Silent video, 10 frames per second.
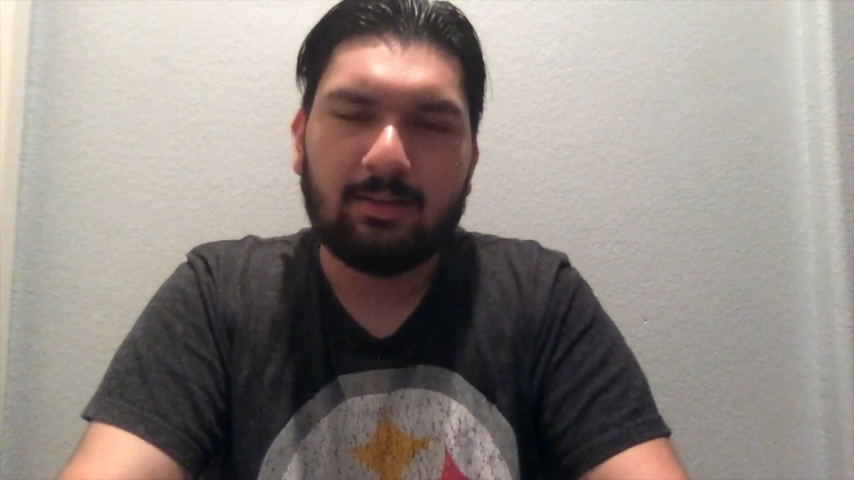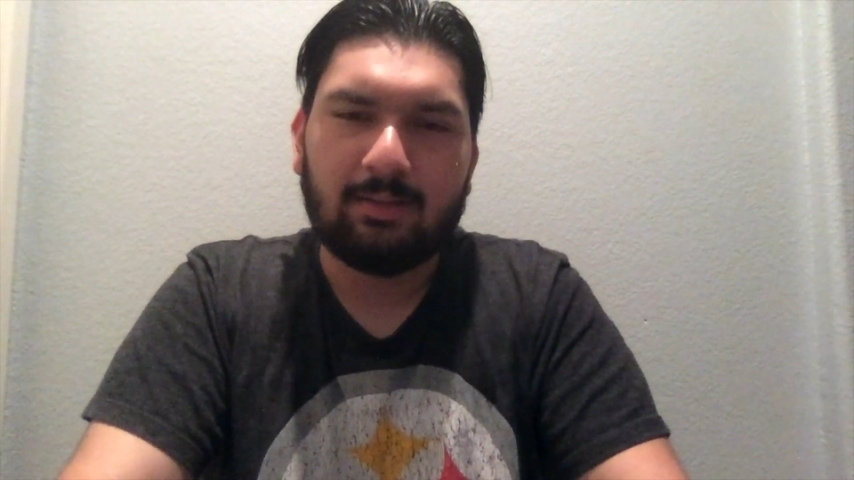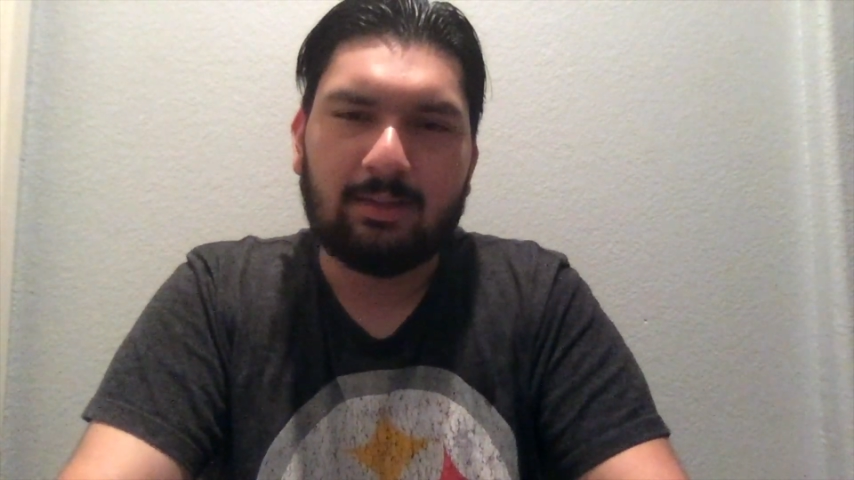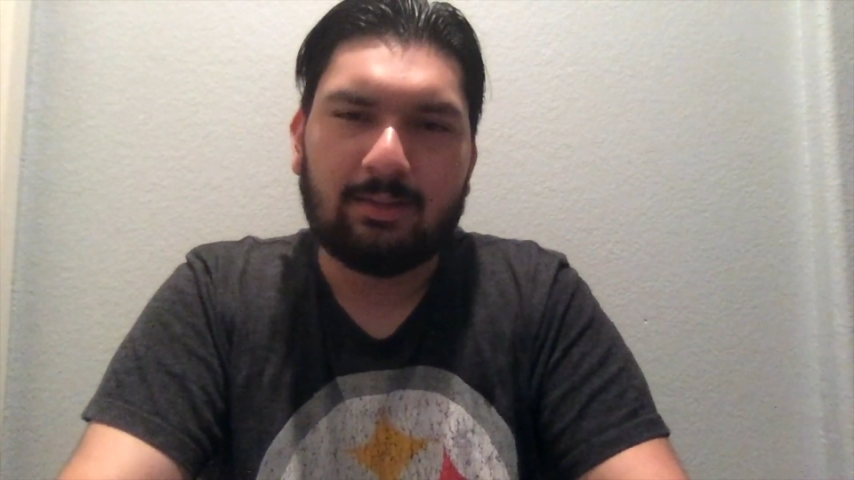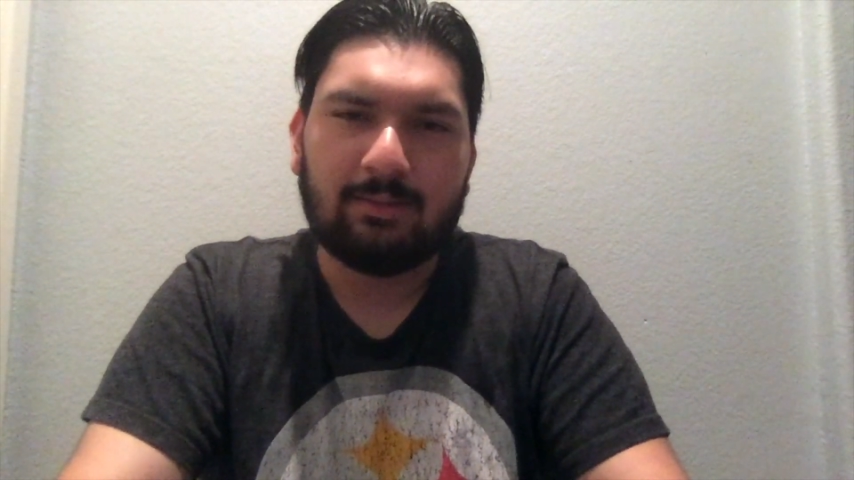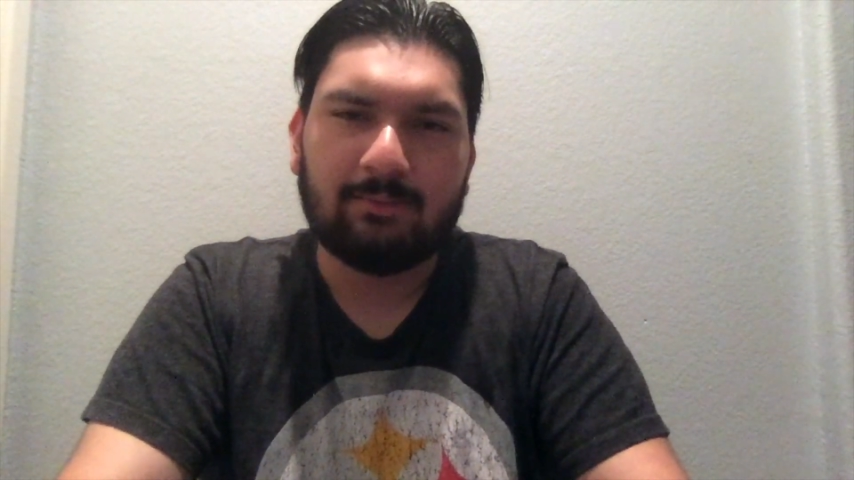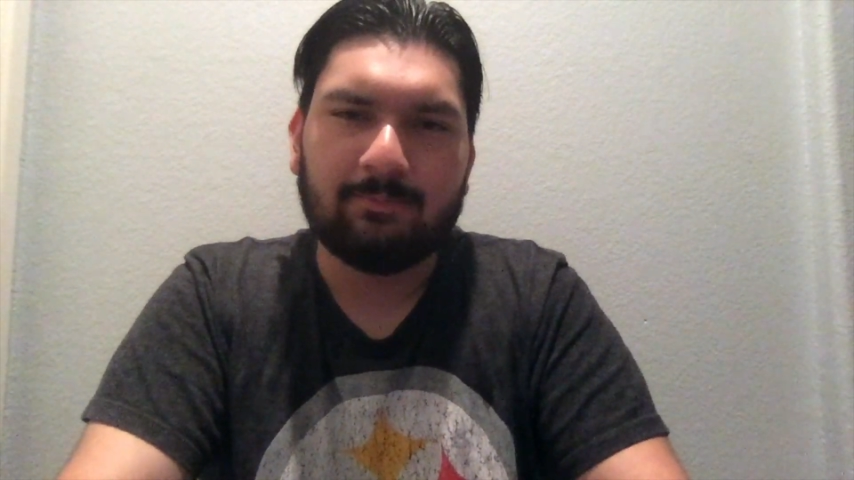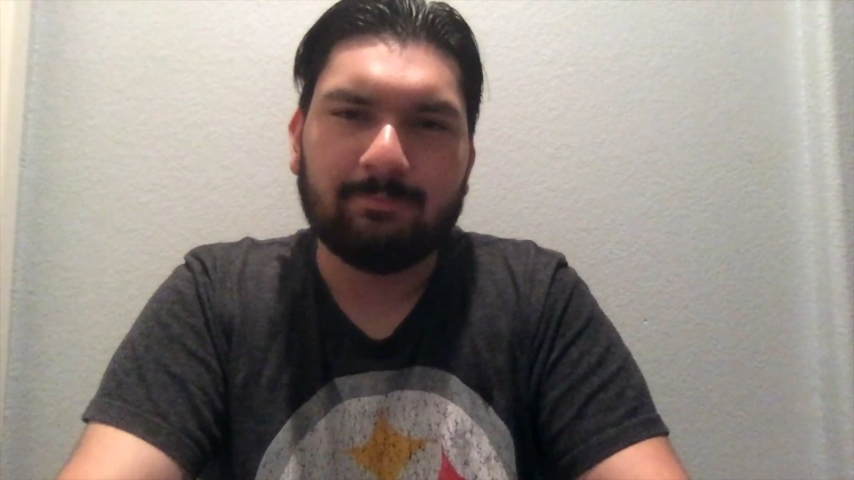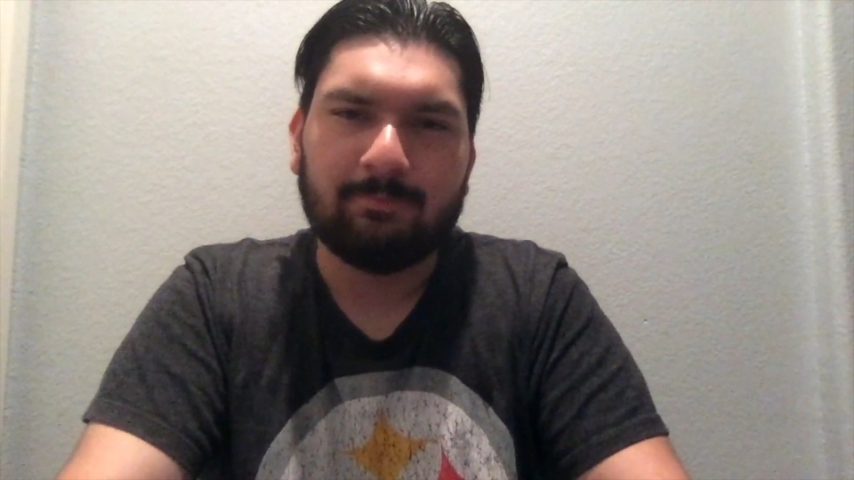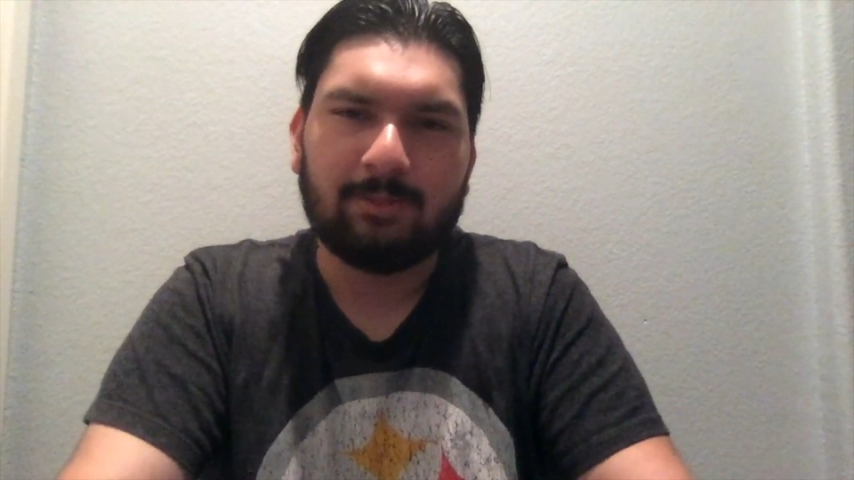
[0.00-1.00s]

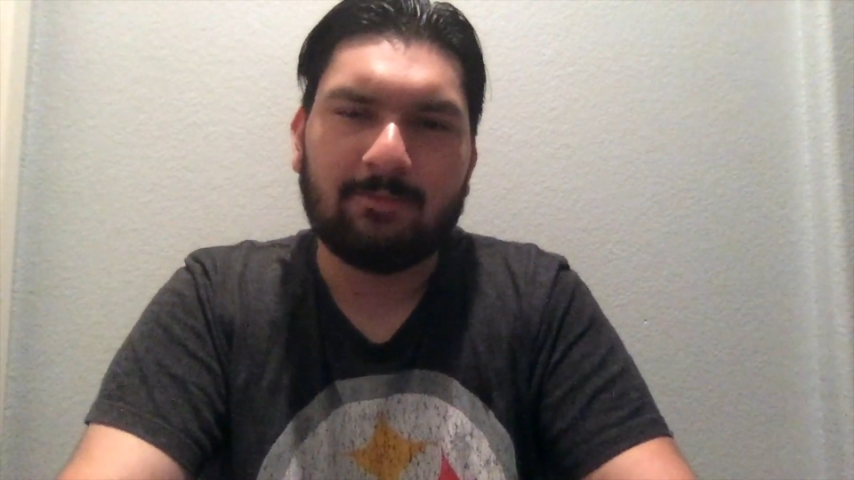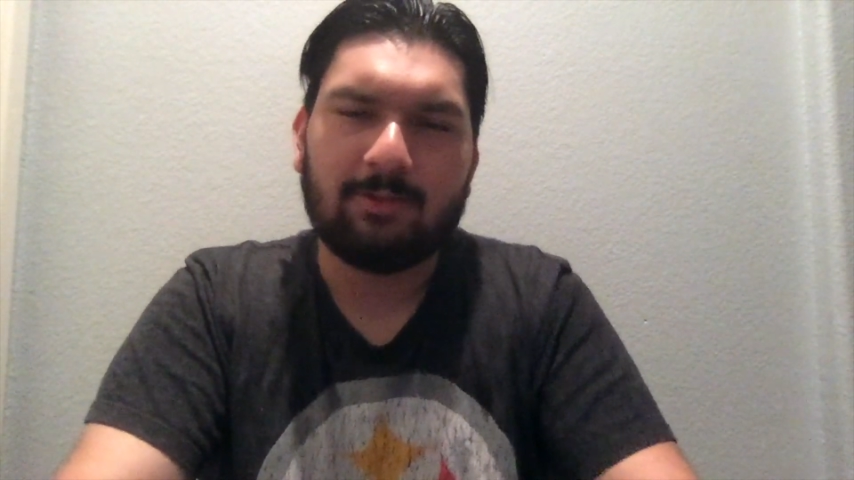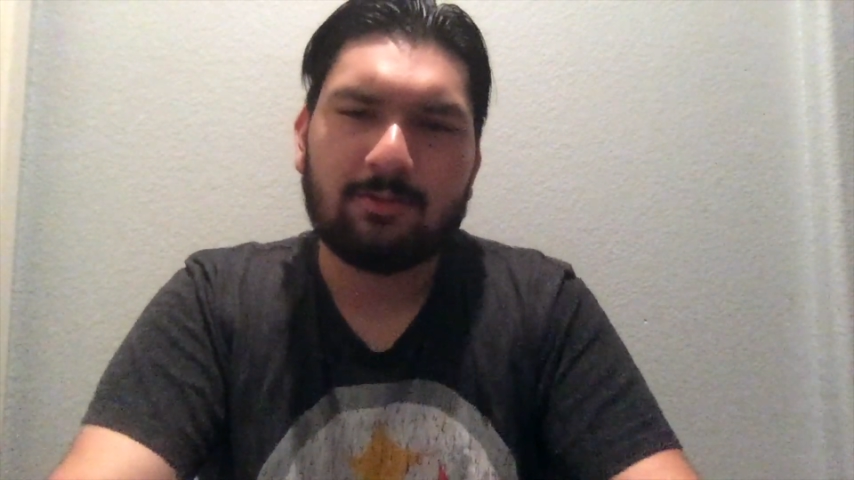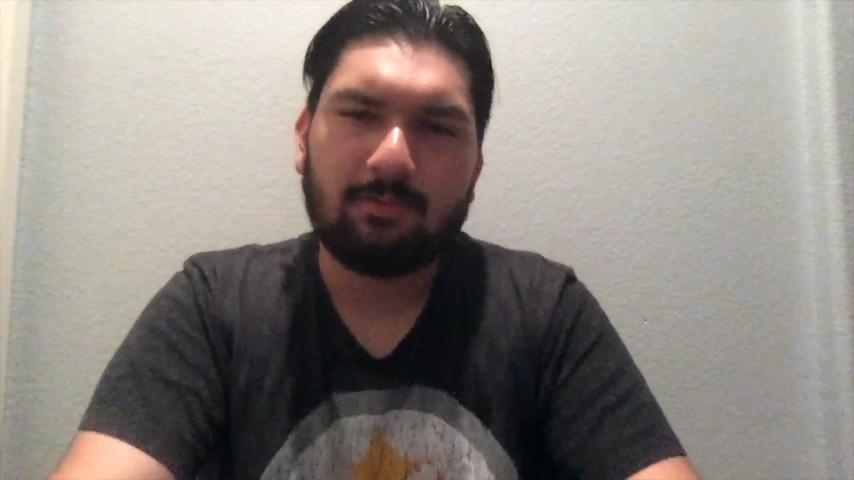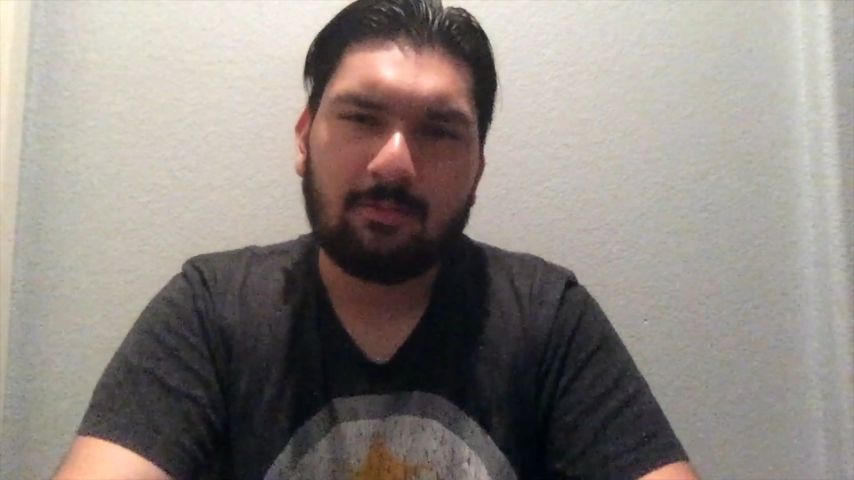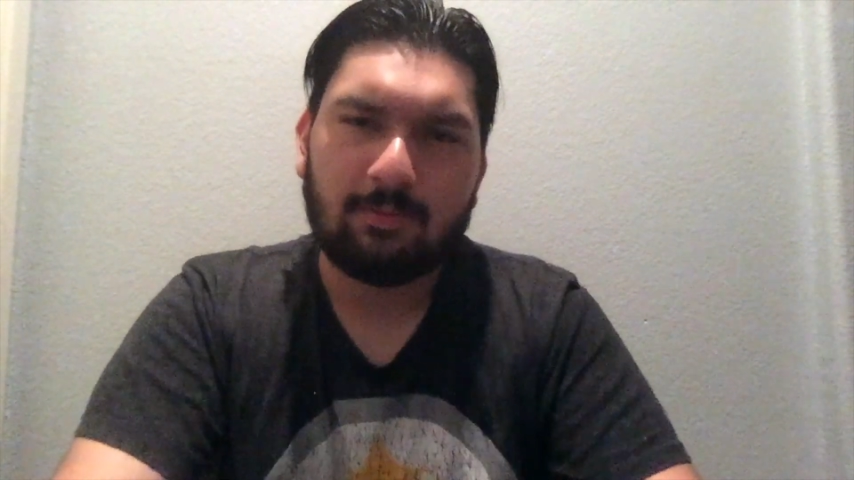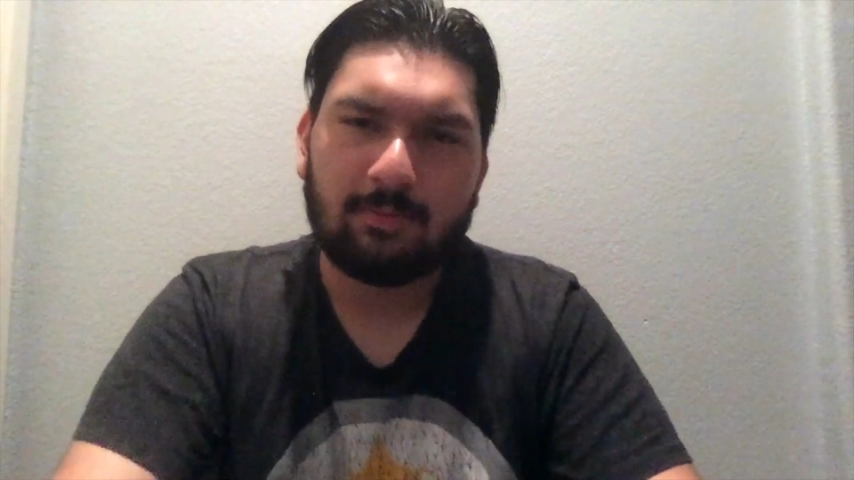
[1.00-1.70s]
the first one would